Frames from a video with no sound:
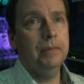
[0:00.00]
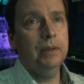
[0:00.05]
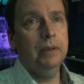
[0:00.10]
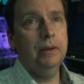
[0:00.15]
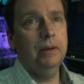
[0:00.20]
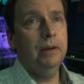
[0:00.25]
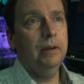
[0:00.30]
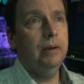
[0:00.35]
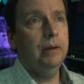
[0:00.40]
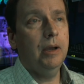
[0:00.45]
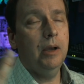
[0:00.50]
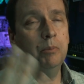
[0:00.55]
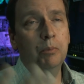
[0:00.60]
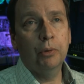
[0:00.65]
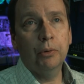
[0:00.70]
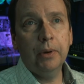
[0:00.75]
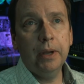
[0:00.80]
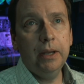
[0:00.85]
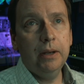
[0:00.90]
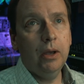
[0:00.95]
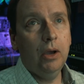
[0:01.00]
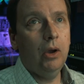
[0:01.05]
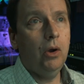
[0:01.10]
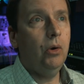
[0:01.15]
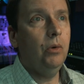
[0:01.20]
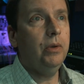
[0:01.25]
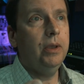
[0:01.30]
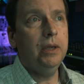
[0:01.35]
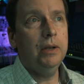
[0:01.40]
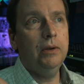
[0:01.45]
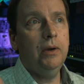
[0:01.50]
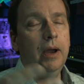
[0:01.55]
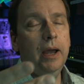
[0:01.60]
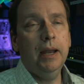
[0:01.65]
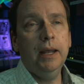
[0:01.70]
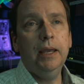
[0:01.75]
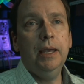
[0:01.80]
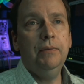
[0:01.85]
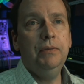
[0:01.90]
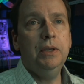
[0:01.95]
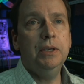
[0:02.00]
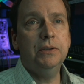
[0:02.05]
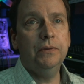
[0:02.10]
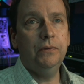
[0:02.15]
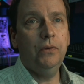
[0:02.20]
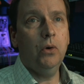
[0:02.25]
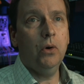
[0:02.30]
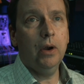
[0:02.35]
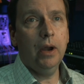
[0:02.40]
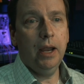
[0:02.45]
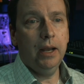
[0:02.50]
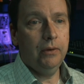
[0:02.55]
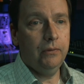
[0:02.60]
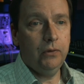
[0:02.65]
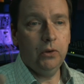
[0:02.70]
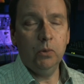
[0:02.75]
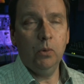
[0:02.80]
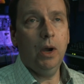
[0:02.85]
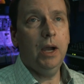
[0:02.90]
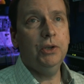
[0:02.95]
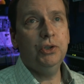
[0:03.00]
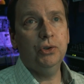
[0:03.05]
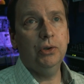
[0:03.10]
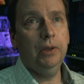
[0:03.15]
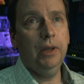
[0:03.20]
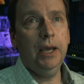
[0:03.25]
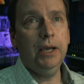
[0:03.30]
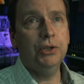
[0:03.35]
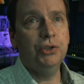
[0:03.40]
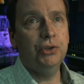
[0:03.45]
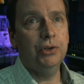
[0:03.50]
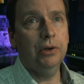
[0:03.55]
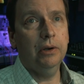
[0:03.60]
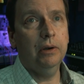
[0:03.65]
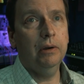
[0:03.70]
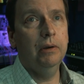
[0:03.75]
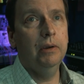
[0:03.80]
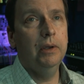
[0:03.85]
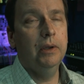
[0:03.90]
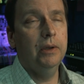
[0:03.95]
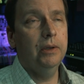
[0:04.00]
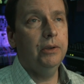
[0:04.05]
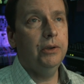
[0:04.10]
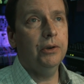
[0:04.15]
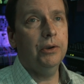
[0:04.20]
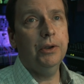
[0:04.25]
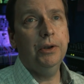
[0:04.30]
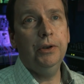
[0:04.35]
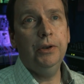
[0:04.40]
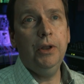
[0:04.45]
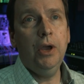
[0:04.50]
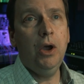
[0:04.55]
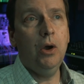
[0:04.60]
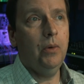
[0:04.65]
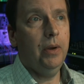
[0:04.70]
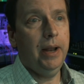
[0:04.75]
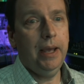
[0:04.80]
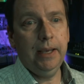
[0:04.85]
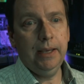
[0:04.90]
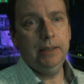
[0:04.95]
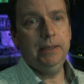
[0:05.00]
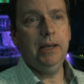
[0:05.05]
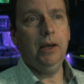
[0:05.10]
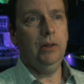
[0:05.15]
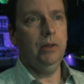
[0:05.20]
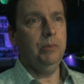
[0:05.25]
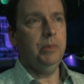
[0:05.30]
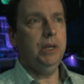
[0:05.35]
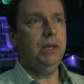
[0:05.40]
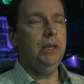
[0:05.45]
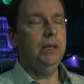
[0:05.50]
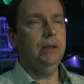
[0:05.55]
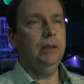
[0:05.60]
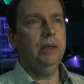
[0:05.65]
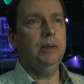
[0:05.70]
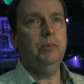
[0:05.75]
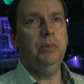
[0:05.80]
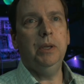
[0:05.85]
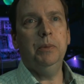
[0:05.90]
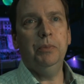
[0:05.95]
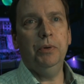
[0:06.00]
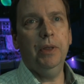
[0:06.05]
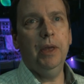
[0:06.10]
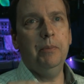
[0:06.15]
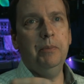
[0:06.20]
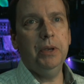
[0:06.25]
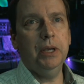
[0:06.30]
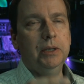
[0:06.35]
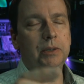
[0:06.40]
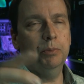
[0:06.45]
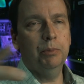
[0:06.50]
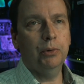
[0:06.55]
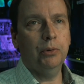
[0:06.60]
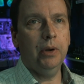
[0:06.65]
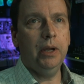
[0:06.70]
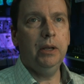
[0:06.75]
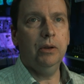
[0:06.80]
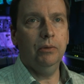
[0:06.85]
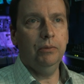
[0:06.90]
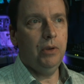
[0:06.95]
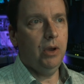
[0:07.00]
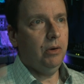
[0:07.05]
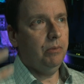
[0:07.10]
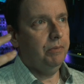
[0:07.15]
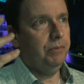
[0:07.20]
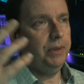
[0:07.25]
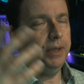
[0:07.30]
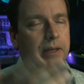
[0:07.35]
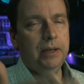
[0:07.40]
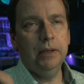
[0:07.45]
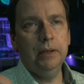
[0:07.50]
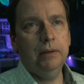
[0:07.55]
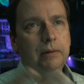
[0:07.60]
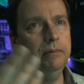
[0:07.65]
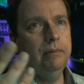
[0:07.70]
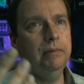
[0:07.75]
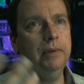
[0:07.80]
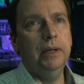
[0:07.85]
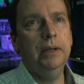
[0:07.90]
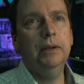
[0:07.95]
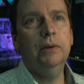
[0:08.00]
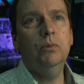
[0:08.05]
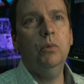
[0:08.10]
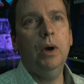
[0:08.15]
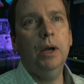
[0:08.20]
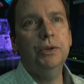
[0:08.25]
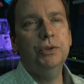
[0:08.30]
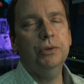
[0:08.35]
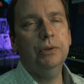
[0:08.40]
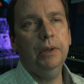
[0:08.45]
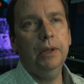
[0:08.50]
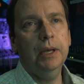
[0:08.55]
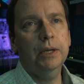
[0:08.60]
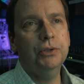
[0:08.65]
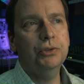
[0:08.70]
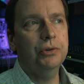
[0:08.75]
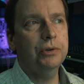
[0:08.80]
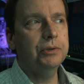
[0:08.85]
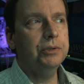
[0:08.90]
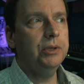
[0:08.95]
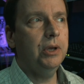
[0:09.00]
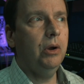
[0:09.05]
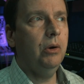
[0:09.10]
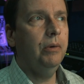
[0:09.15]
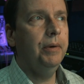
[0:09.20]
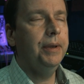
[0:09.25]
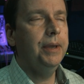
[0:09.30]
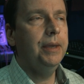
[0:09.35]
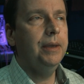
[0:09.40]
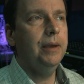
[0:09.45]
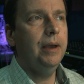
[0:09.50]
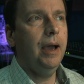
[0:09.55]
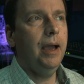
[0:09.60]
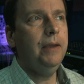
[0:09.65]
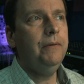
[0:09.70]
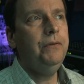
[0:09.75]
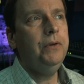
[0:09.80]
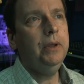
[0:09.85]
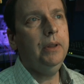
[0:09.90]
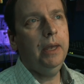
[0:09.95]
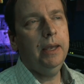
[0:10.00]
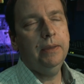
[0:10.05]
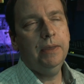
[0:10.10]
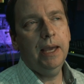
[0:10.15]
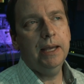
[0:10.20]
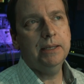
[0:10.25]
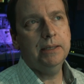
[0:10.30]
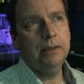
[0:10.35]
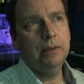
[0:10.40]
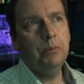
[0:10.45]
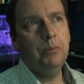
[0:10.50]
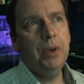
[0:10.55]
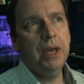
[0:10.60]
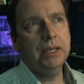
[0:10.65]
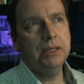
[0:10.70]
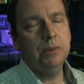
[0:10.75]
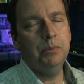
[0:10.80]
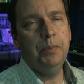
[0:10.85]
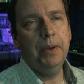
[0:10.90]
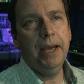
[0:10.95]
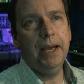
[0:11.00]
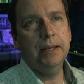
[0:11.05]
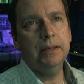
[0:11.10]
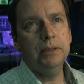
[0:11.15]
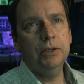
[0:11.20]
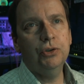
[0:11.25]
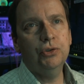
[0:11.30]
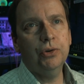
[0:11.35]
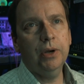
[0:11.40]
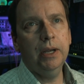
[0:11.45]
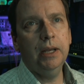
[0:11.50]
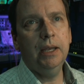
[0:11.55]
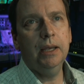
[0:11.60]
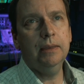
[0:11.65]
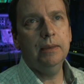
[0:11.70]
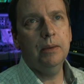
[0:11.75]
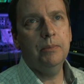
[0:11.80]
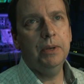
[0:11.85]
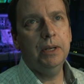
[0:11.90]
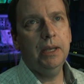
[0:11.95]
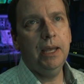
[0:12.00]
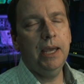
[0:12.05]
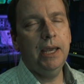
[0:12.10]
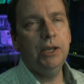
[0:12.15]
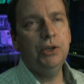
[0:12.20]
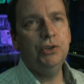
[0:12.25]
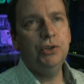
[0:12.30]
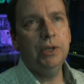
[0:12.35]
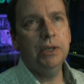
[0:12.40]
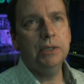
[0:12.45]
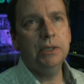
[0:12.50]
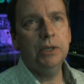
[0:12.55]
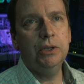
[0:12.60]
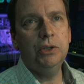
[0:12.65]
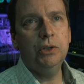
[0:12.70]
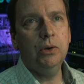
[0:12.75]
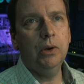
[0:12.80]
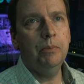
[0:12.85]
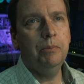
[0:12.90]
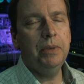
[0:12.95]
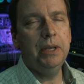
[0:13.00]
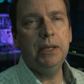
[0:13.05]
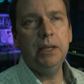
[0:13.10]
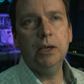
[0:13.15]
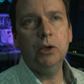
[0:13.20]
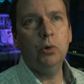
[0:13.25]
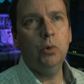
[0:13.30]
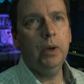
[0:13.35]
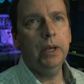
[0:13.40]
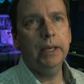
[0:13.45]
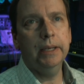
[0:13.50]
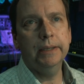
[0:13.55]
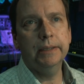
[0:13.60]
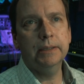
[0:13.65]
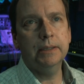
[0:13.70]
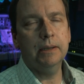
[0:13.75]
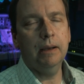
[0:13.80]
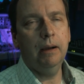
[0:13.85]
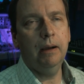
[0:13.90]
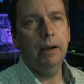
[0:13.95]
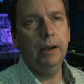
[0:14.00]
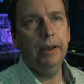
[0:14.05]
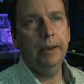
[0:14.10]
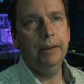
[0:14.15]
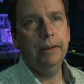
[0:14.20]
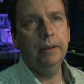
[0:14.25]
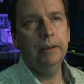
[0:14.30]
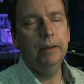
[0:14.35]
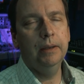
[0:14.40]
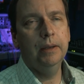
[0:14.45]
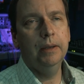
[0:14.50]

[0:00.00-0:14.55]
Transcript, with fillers: uh, a burrito, you know, and I give these four. And if you watch a lecture, you're going to know. And I could tell immediately people that picked burrito, nope, they didn't they didn't watch the lecture. So I feel like that's the best bet to try to get them engaged is to do a mini quiz on